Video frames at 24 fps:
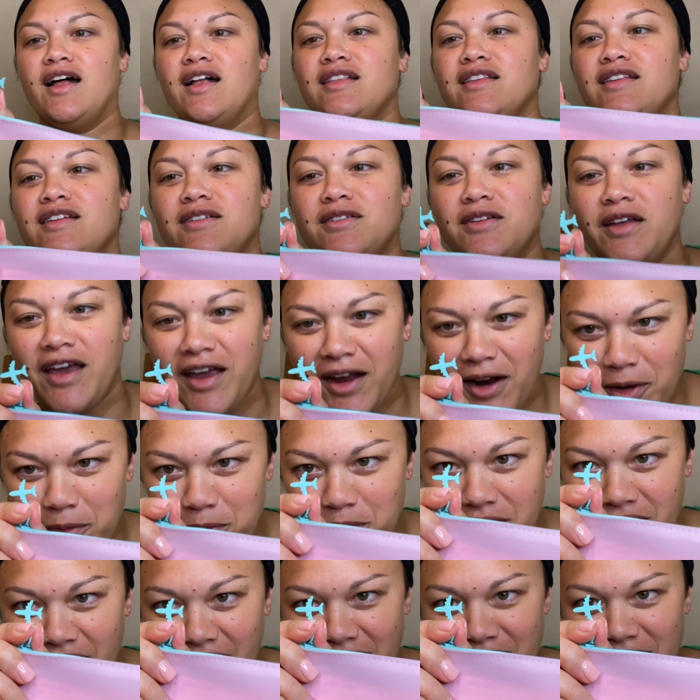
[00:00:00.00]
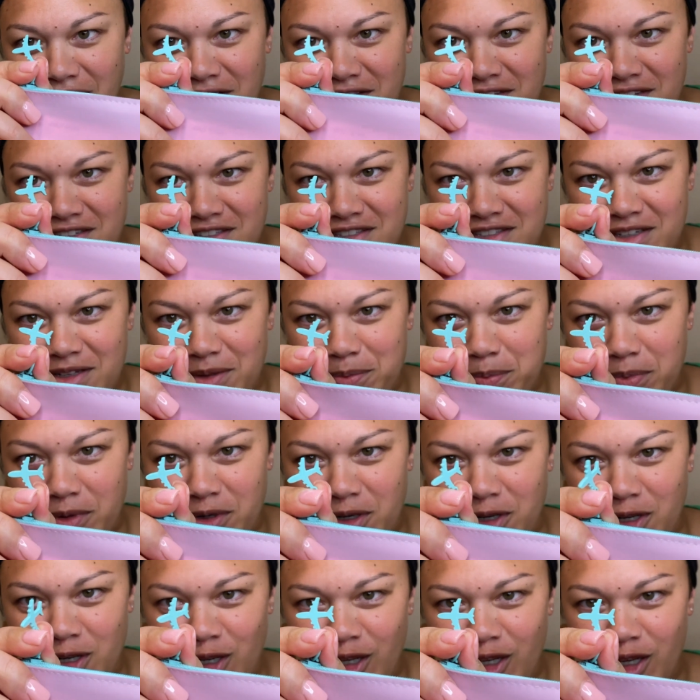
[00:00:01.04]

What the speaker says: little airplane on the zipper